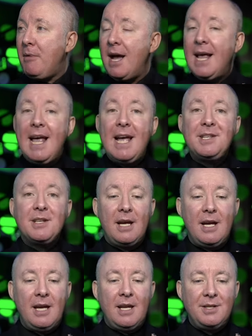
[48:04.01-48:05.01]
my head
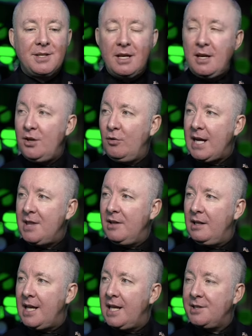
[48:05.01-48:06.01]
and you'll get the
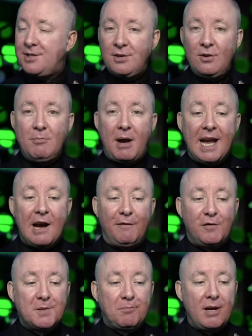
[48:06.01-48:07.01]
link to my
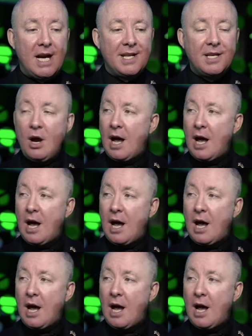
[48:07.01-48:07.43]
Alpha Spread